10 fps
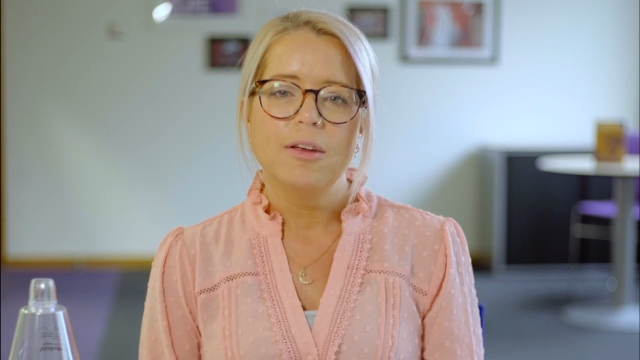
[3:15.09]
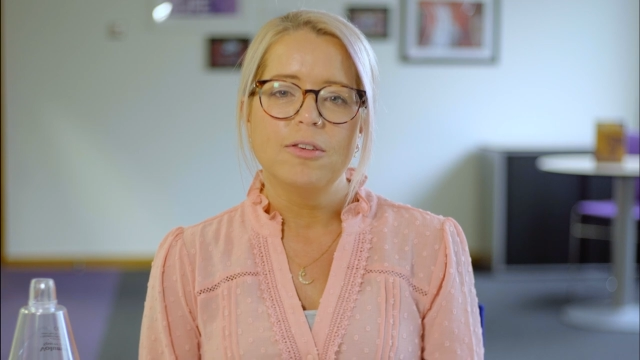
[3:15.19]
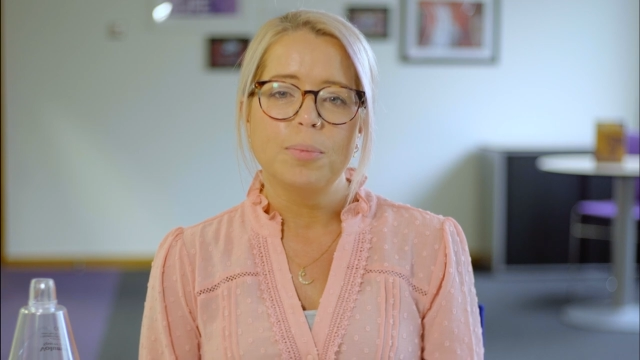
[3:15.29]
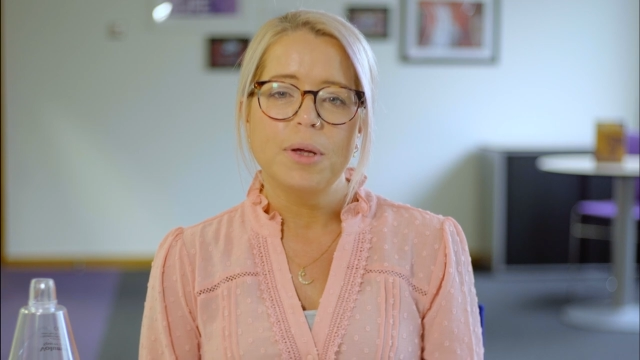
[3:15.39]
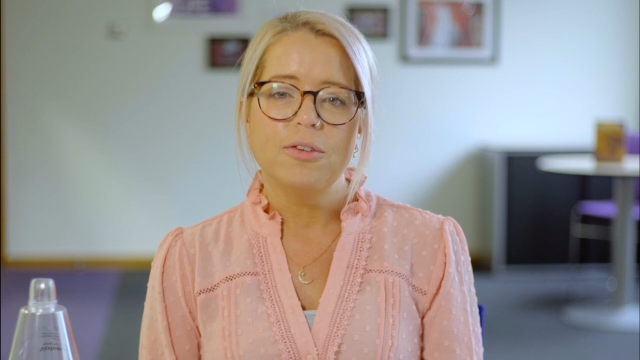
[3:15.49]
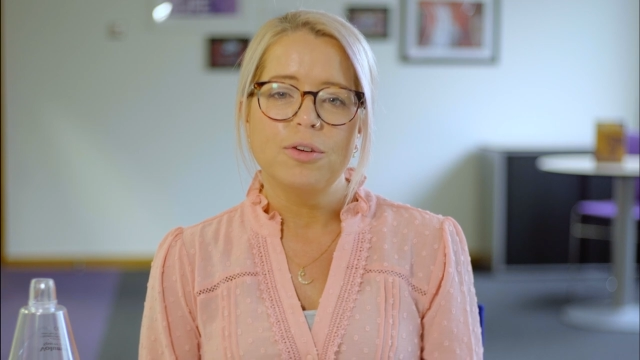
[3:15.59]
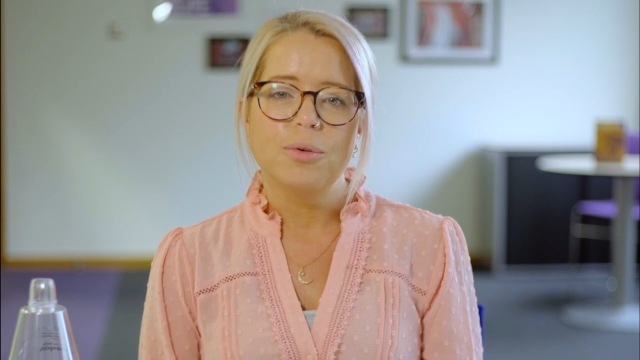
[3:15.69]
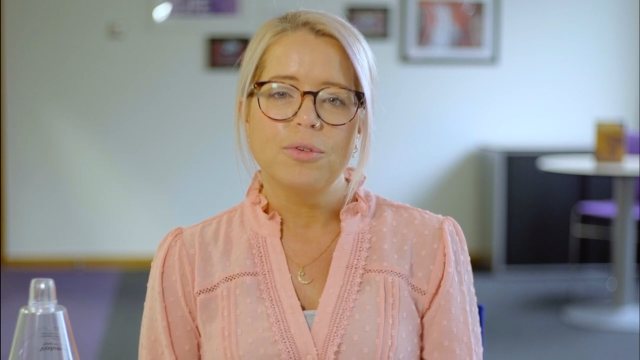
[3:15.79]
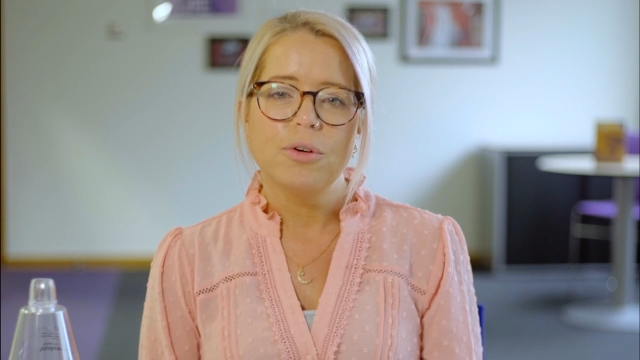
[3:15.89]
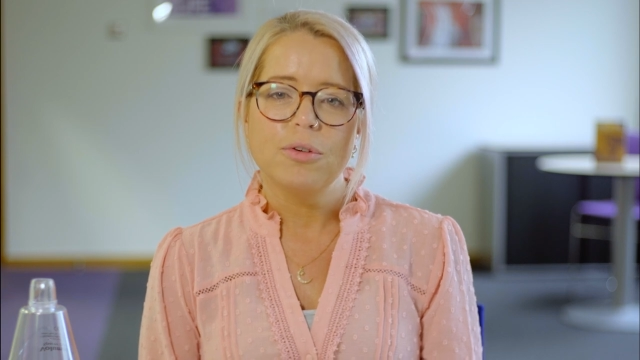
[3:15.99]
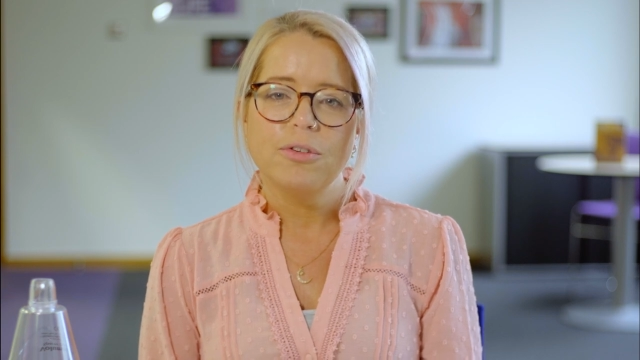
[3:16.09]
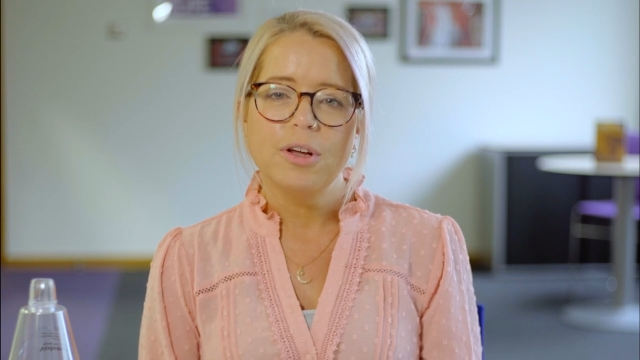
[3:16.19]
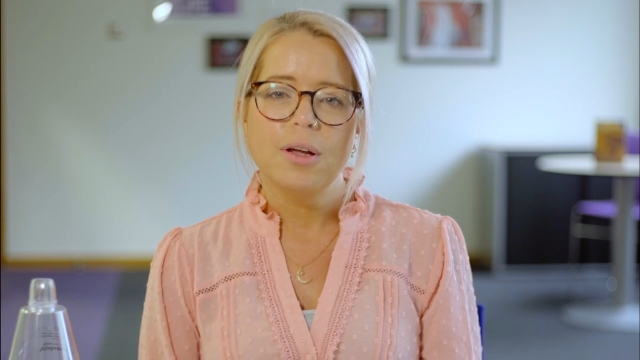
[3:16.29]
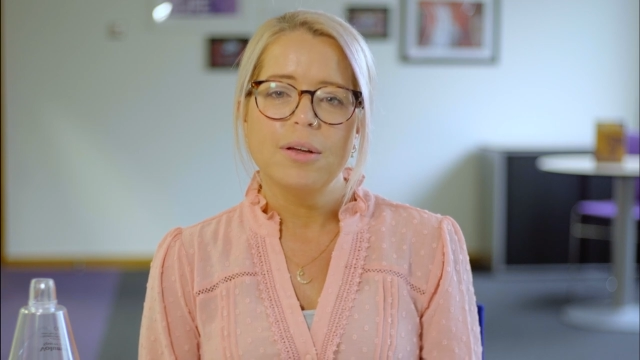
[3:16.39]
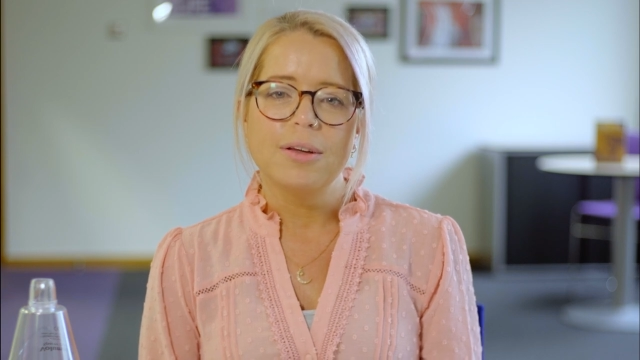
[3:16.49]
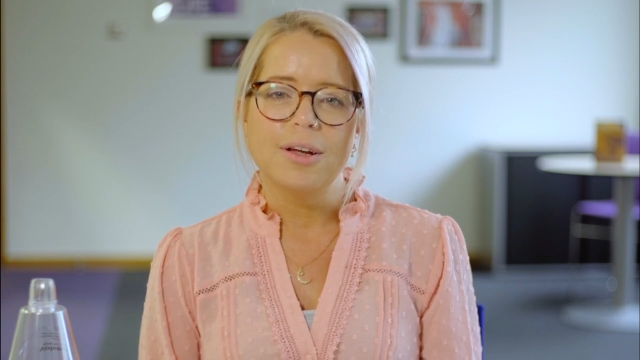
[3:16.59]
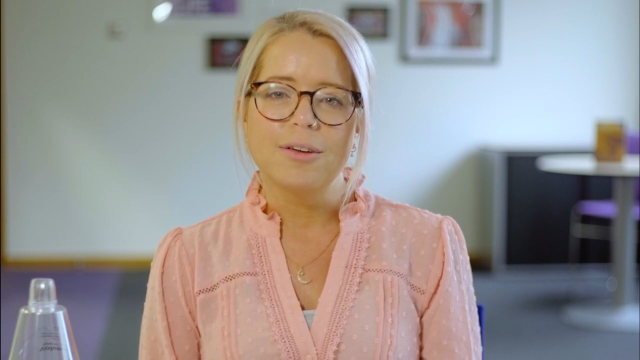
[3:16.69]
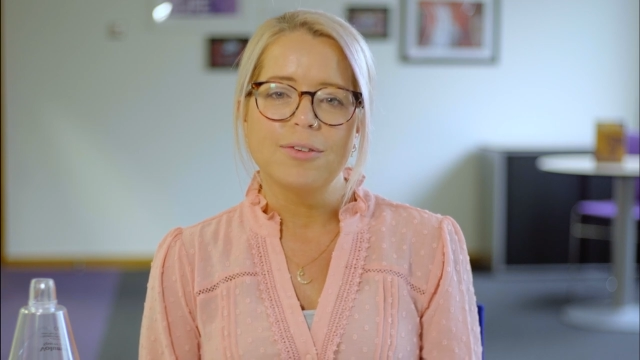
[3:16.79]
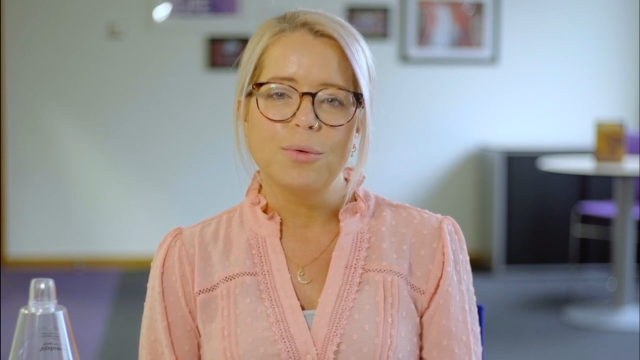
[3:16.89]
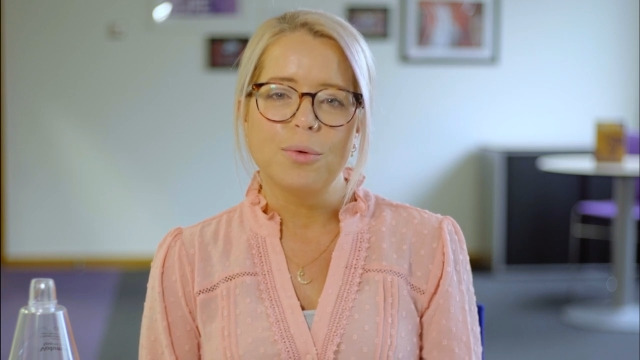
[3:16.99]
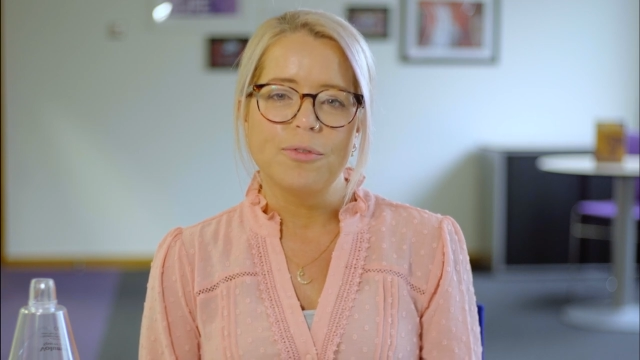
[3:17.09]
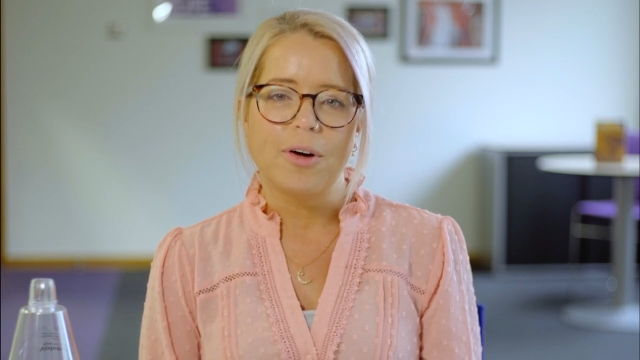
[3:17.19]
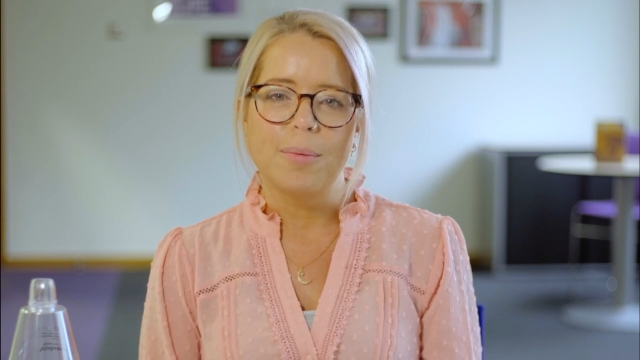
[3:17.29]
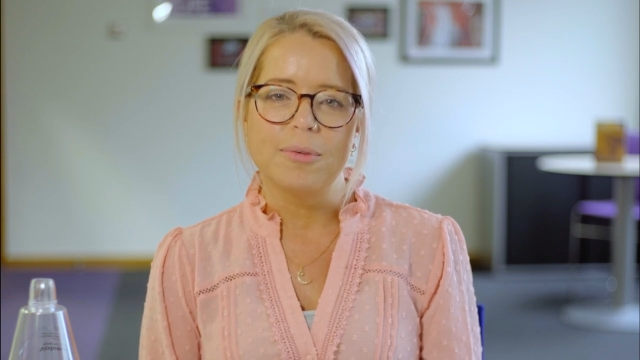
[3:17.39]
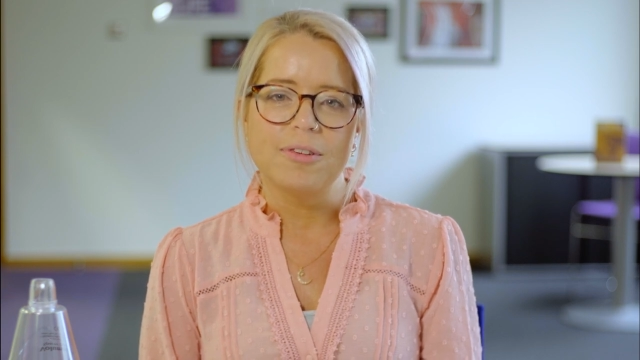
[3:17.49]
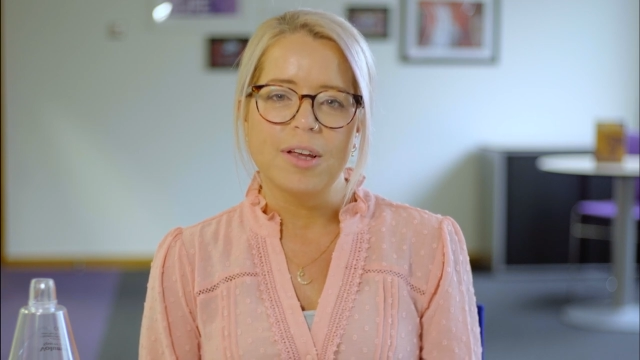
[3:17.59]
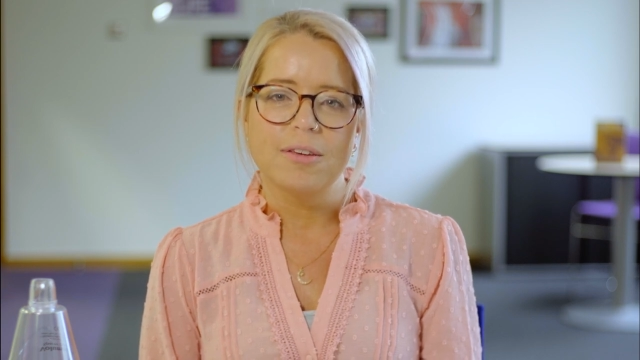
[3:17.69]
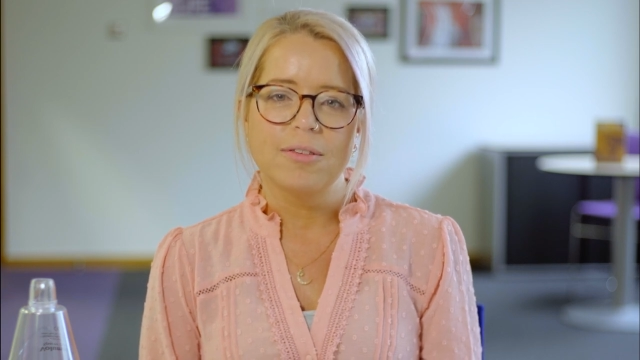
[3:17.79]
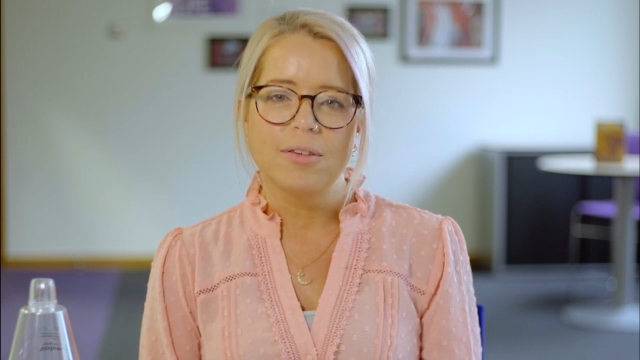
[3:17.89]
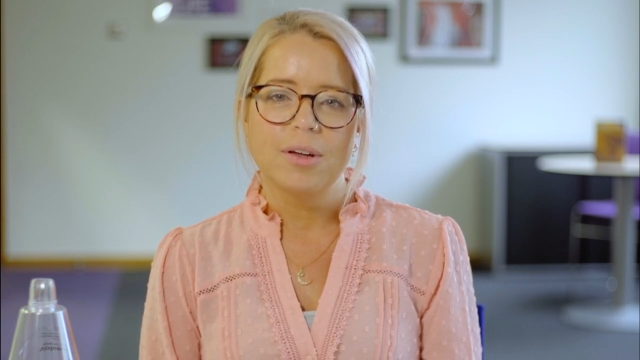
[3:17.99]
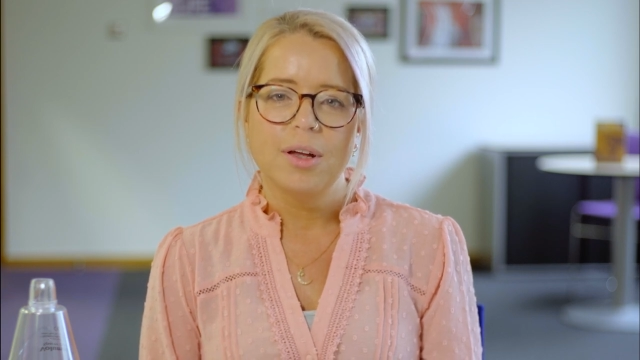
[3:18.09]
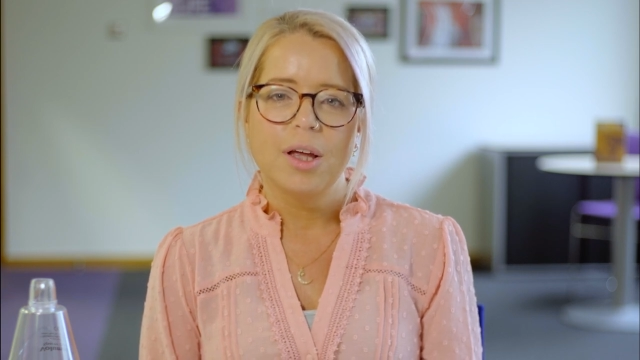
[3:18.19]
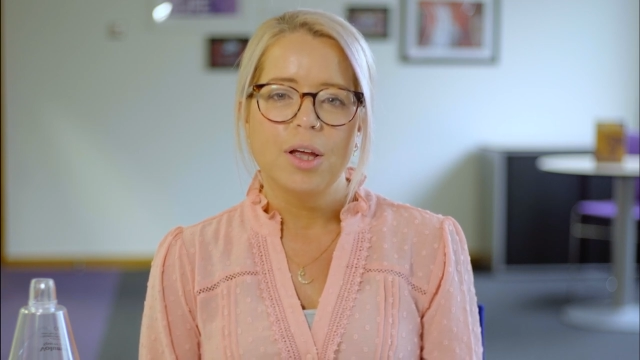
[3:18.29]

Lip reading: speak to your doctor, nurse, or pharmacist.